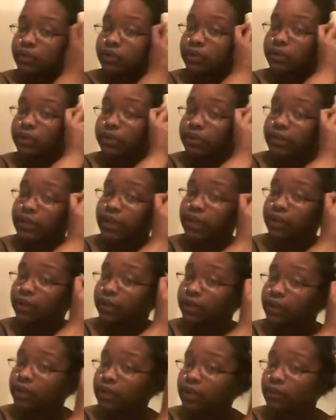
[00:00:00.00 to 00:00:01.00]

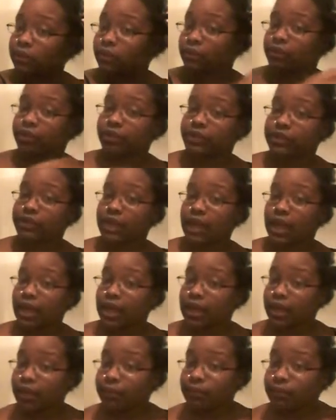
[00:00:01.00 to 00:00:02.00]
Detangling it one more
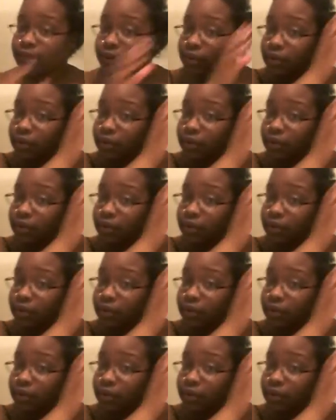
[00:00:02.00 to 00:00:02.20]
time.